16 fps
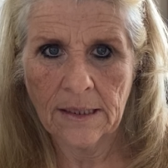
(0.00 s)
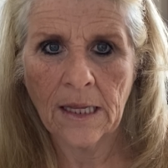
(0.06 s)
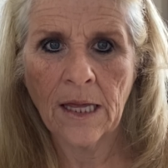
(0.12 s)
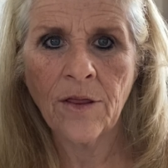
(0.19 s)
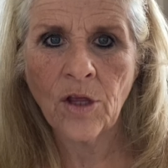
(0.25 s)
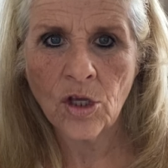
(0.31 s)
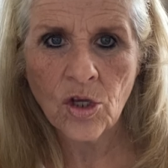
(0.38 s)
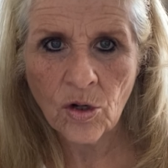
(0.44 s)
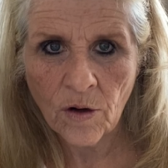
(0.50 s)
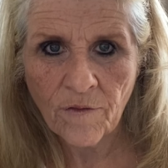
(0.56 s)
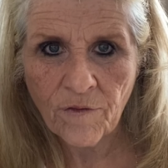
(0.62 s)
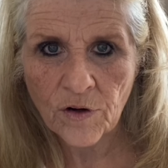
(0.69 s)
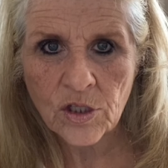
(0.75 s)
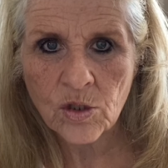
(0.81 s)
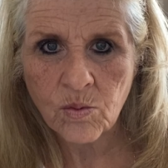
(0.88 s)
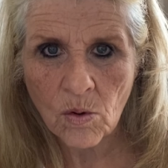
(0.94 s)
And the
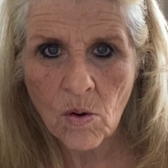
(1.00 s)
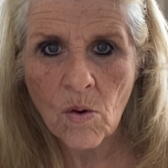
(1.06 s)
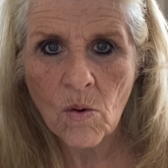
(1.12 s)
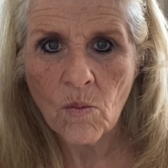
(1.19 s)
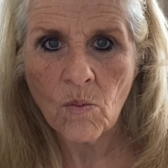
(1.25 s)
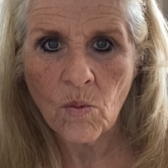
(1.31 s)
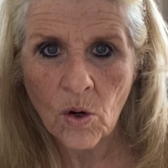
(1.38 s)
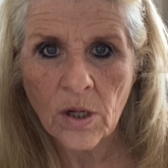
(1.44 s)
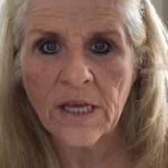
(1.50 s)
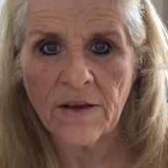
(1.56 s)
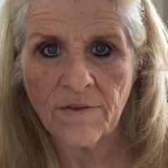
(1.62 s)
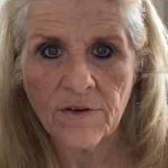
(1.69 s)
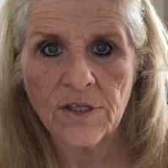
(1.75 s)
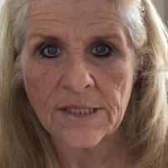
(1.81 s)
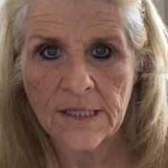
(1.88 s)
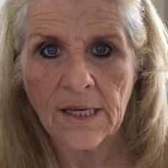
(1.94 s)
universe will give
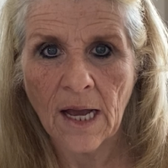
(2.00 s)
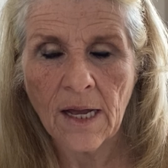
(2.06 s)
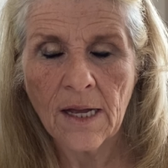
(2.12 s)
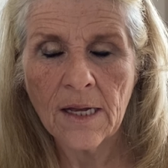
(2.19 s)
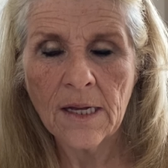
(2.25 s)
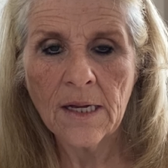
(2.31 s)
it to you.